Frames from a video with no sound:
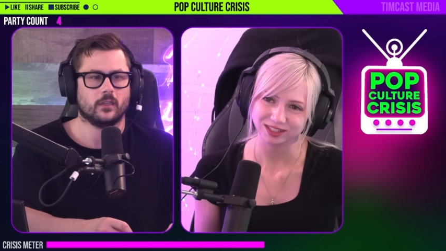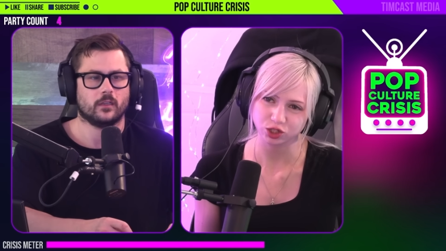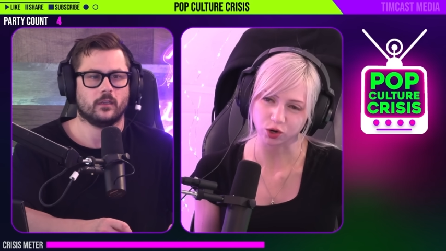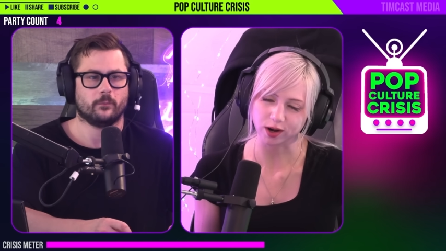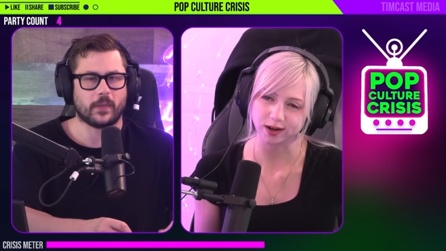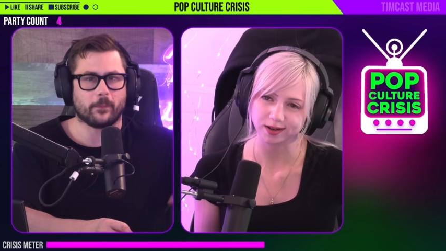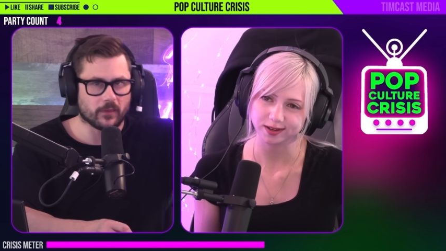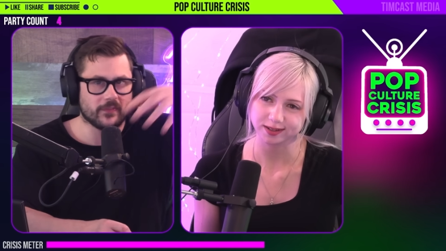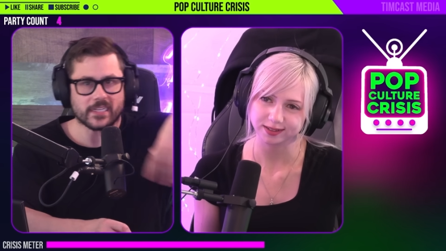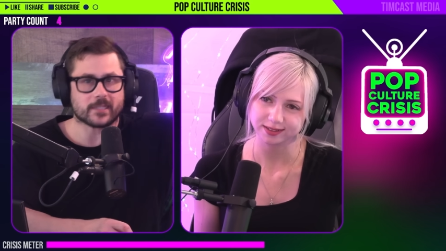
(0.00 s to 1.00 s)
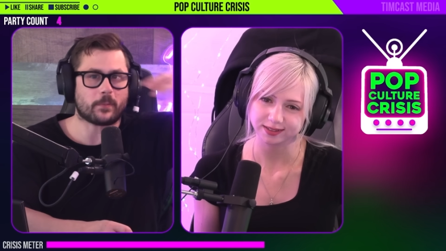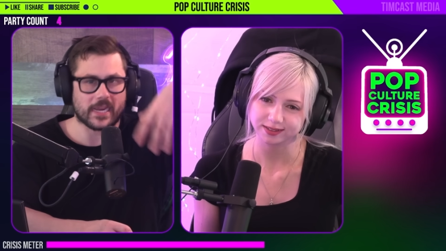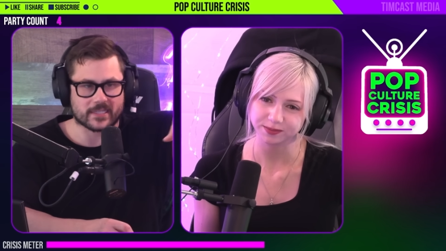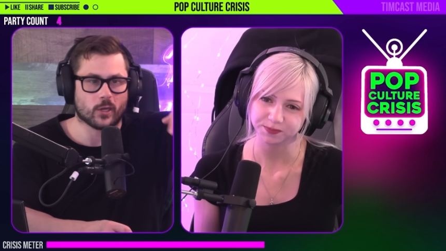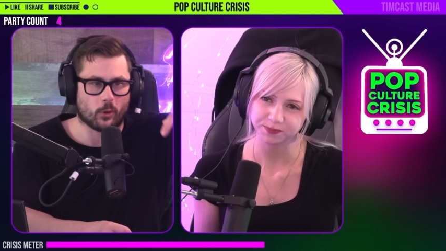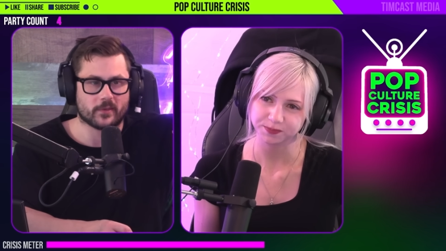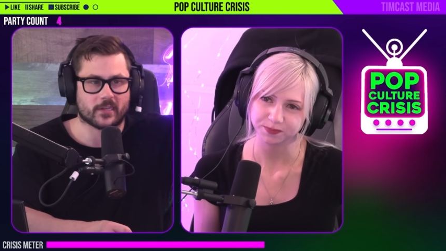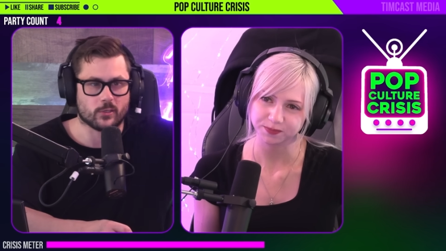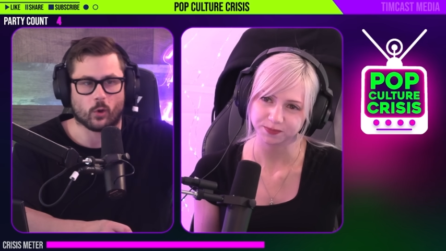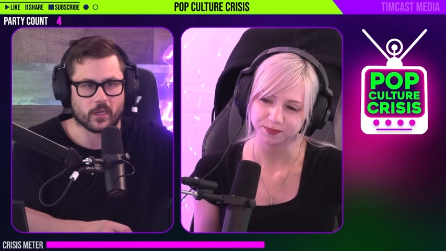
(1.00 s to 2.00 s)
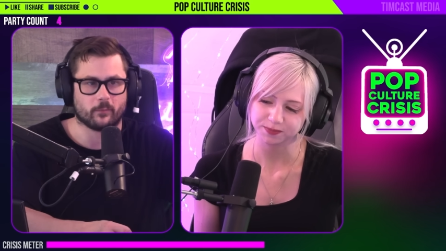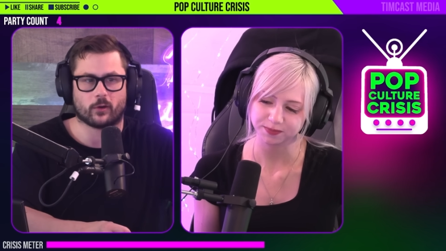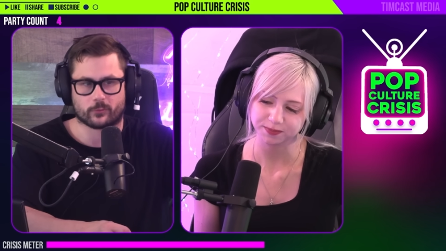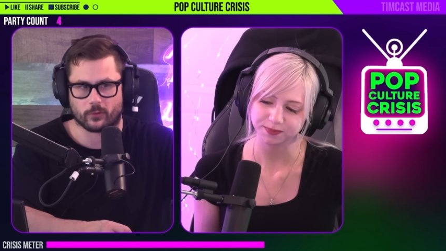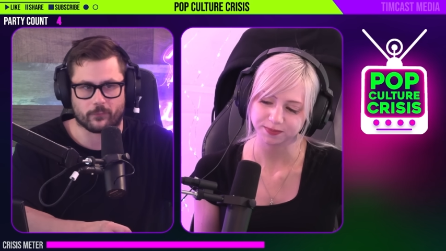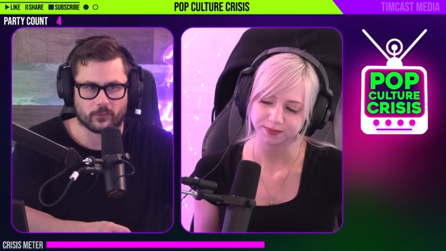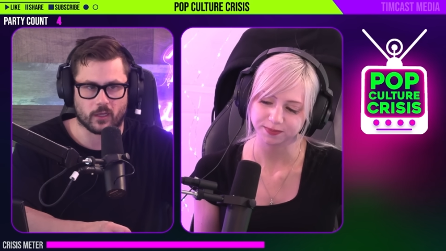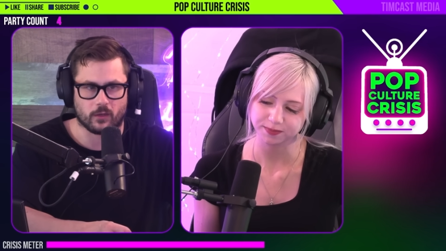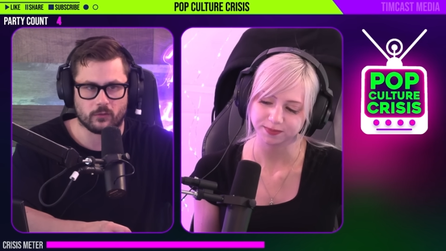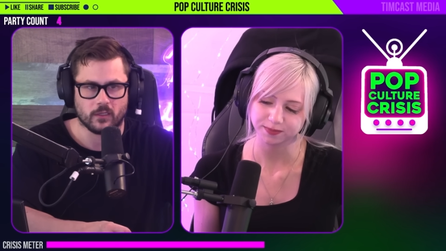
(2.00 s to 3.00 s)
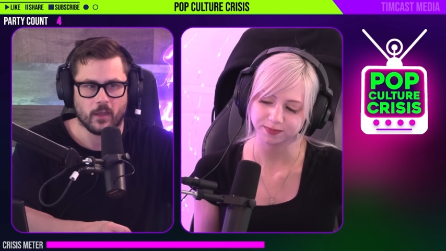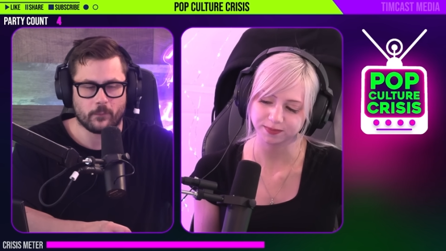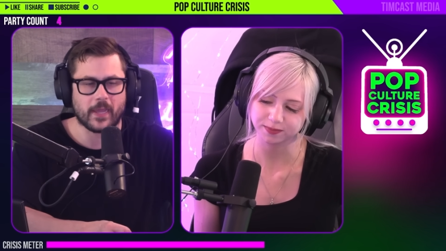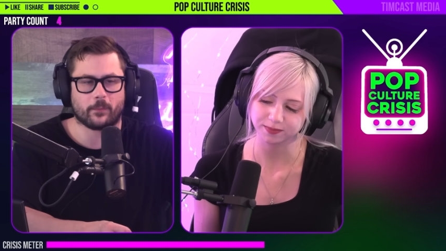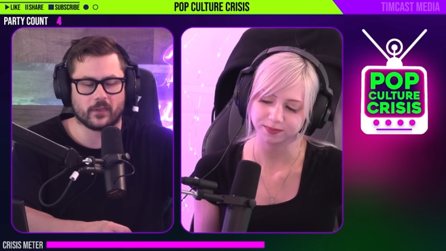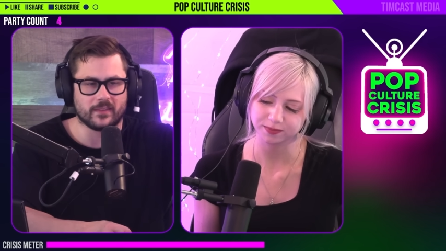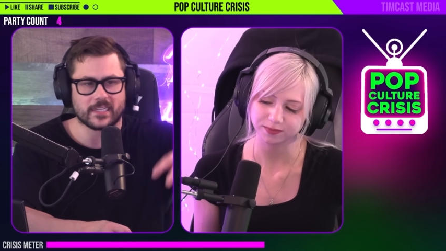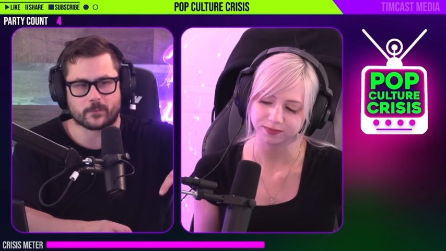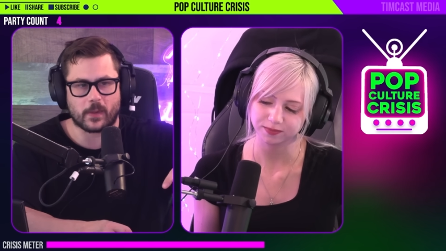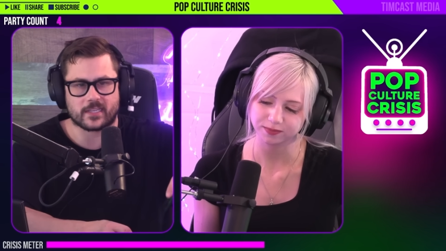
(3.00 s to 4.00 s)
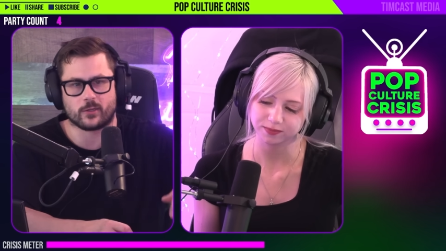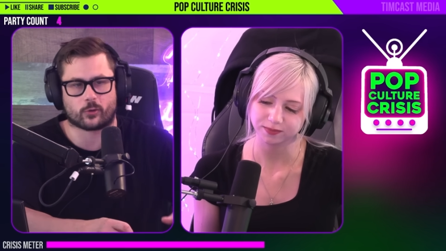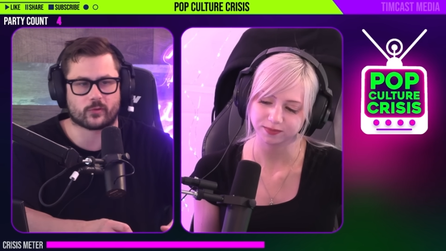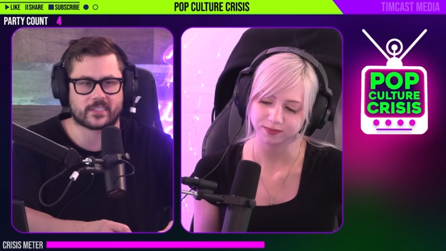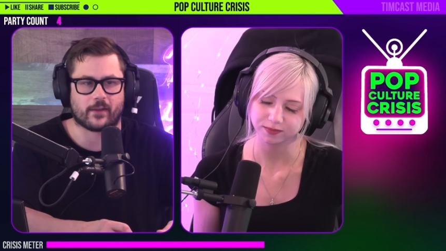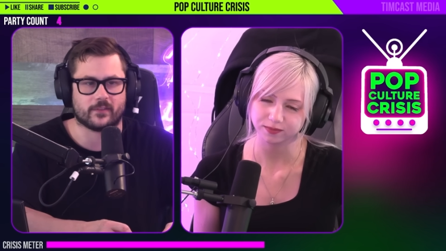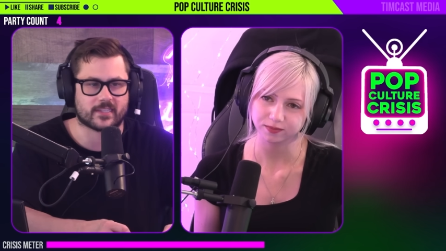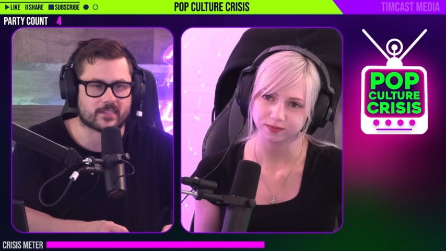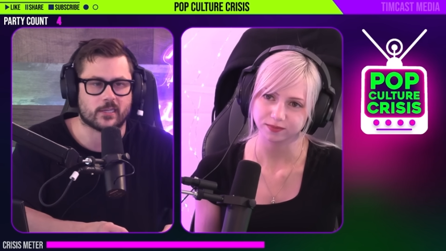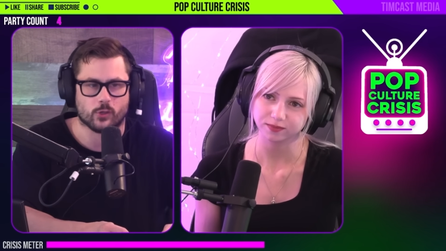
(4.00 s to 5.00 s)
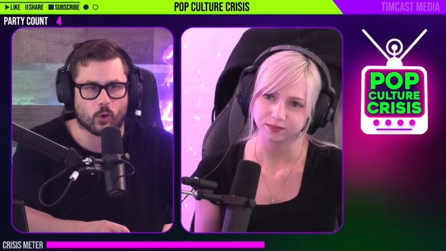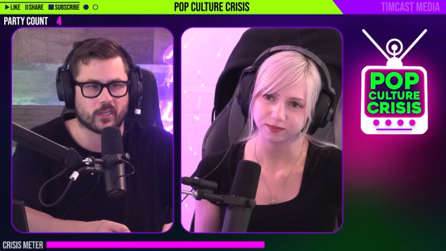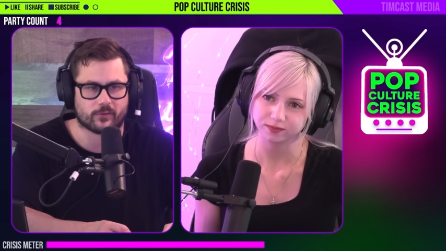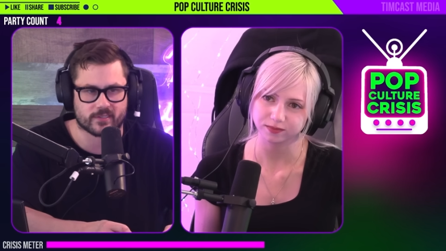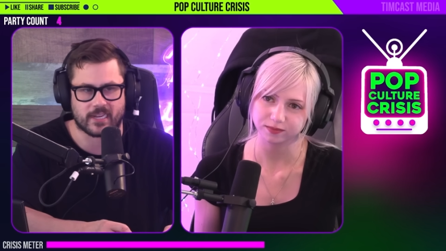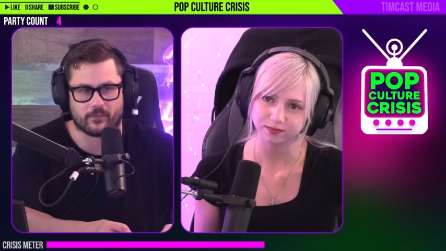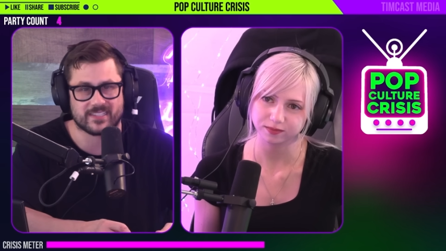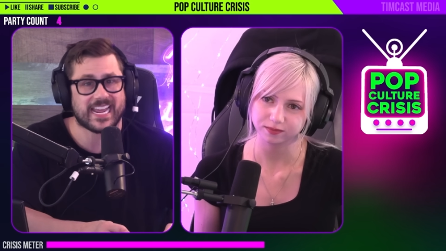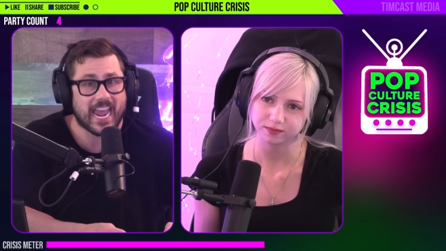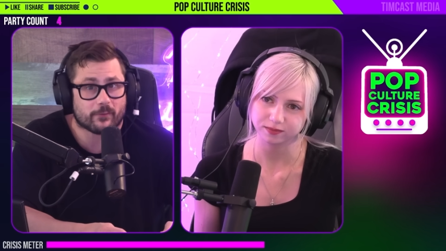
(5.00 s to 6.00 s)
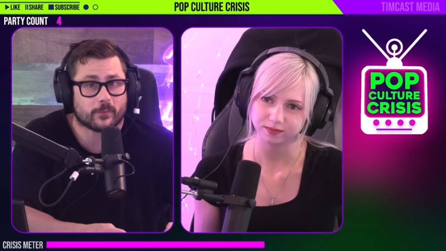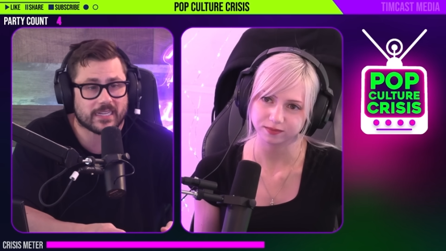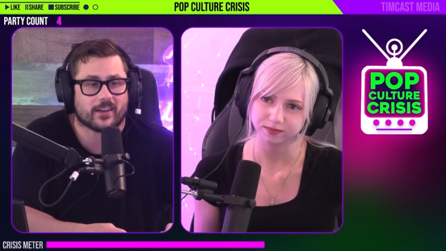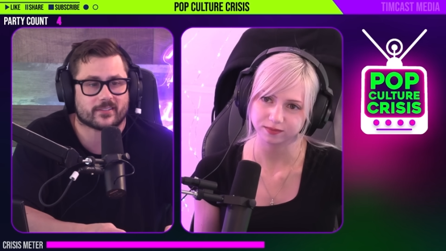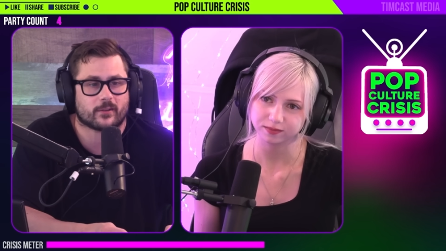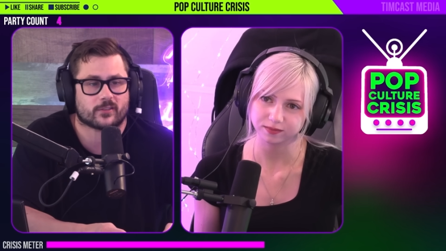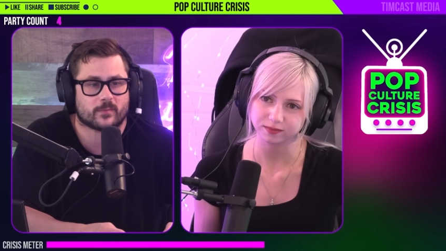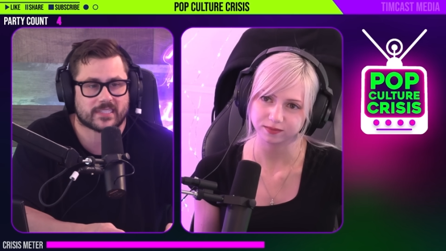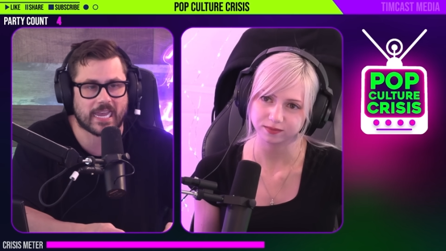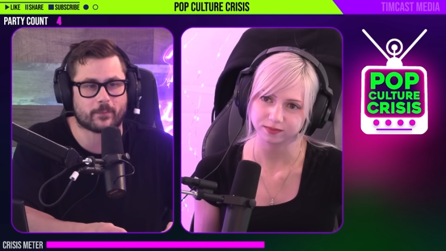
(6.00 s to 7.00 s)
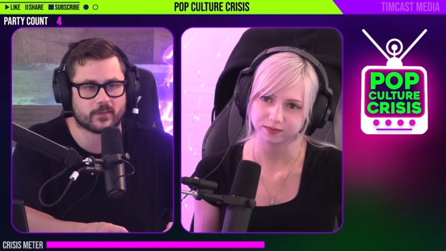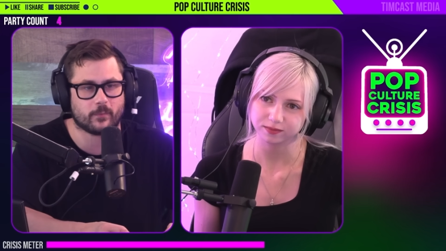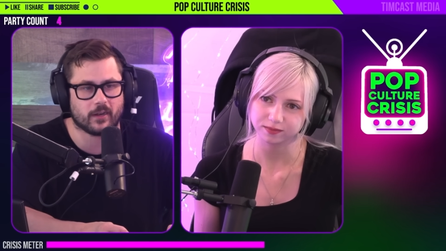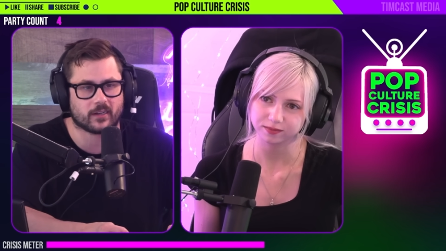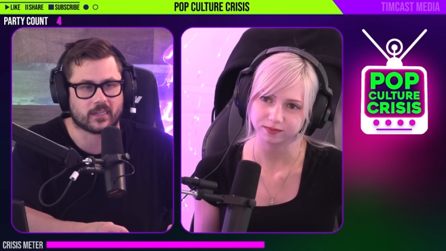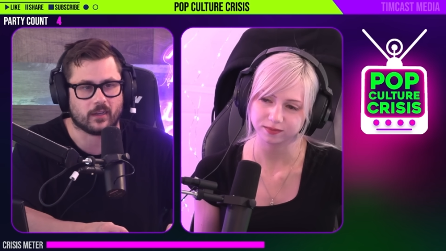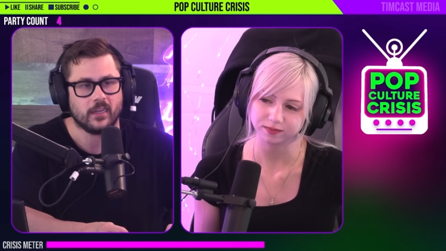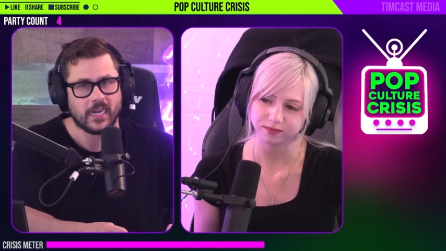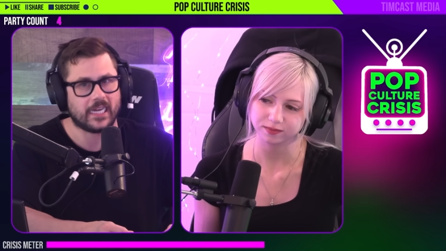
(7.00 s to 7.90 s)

Speaker 1: Sure. People in this space know him as annoying Mark Ruffalo. Mm-hmm. People in this space know Chris Evans as annoying Chris Evans. Everybody else knows him as Captain America.